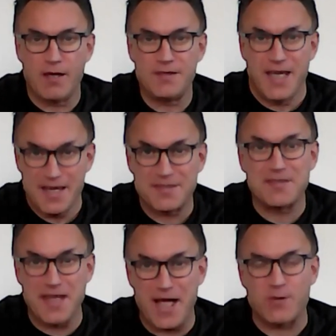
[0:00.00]
Yes,
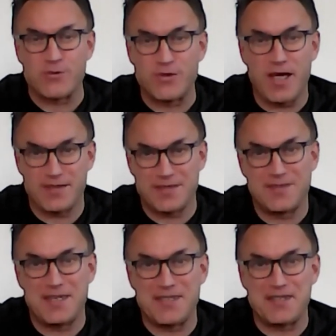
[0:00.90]
sound. As I
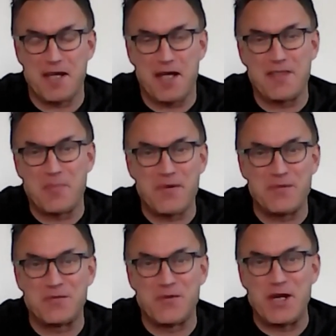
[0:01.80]
said in the
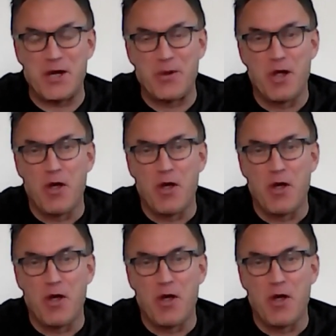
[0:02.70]
previous video,